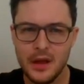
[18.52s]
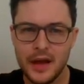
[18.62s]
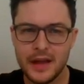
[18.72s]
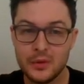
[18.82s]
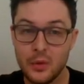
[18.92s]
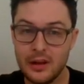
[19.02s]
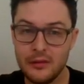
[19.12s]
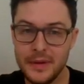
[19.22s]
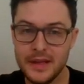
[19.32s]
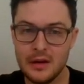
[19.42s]
A
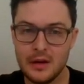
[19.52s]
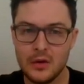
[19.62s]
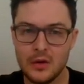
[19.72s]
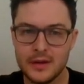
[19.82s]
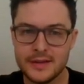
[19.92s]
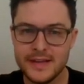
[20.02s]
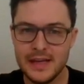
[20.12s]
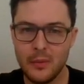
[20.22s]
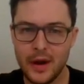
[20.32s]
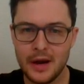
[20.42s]
12-meter long
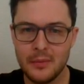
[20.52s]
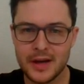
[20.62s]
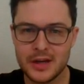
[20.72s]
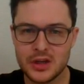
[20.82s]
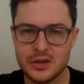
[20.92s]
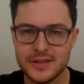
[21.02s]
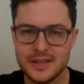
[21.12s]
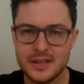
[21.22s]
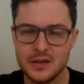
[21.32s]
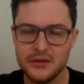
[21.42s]
steel wire mesh consisting of